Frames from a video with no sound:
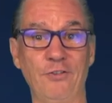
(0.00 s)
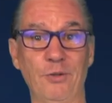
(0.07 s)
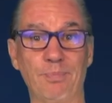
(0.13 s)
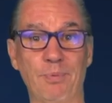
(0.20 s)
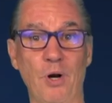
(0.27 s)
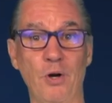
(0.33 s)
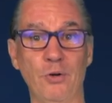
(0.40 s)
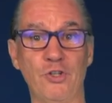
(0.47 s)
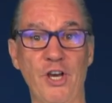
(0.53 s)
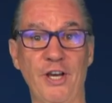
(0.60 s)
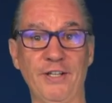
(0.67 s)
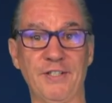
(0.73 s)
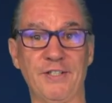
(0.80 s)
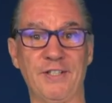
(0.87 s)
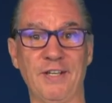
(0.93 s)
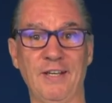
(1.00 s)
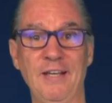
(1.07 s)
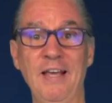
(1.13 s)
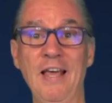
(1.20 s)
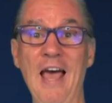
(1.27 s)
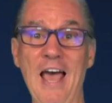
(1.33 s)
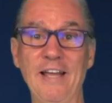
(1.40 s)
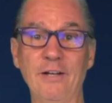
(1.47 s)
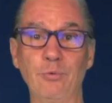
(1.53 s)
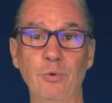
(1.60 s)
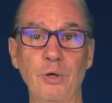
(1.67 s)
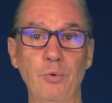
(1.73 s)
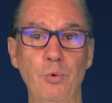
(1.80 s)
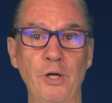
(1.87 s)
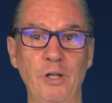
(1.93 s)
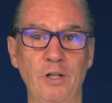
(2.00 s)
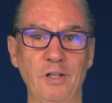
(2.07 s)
project, and we will